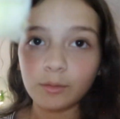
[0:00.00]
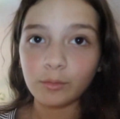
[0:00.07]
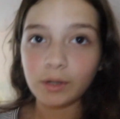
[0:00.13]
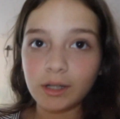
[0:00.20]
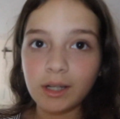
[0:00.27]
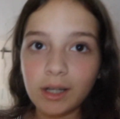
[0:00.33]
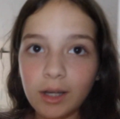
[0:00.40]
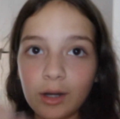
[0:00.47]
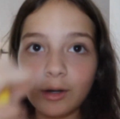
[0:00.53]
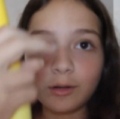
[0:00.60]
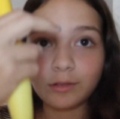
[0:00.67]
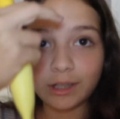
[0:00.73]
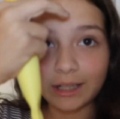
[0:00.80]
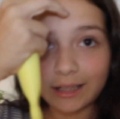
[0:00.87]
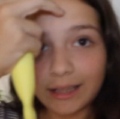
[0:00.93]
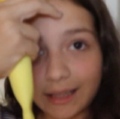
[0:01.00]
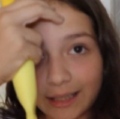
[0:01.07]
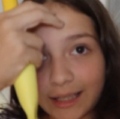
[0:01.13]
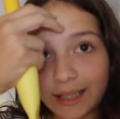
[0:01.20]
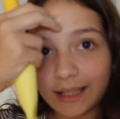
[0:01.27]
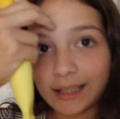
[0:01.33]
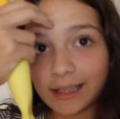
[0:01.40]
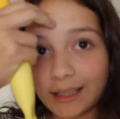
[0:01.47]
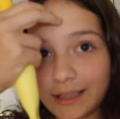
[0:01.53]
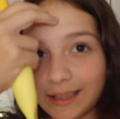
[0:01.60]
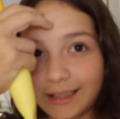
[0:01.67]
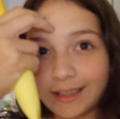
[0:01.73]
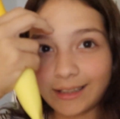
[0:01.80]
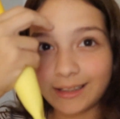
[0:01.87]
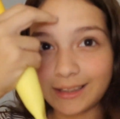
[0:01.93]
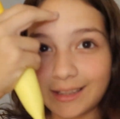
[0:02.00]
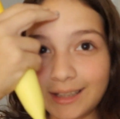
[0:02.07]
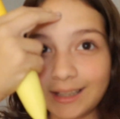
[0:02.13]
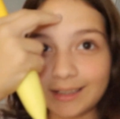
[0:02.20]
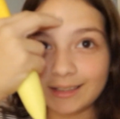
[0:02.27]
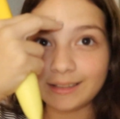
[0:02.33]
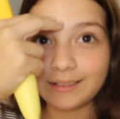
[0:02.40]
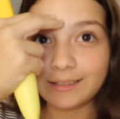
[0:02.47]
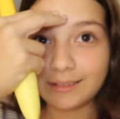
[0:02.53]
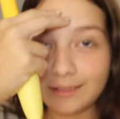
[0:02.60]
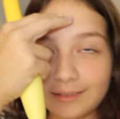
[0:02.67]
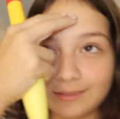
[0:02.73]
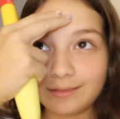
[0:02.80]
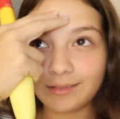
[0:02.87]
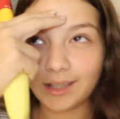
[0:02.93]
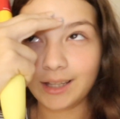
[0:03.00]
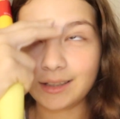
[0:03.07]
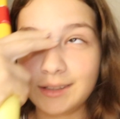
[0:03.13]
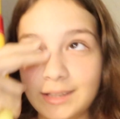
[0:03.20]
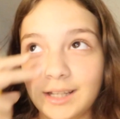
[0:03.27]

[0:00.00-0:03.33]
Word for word: we're gonna go clean the like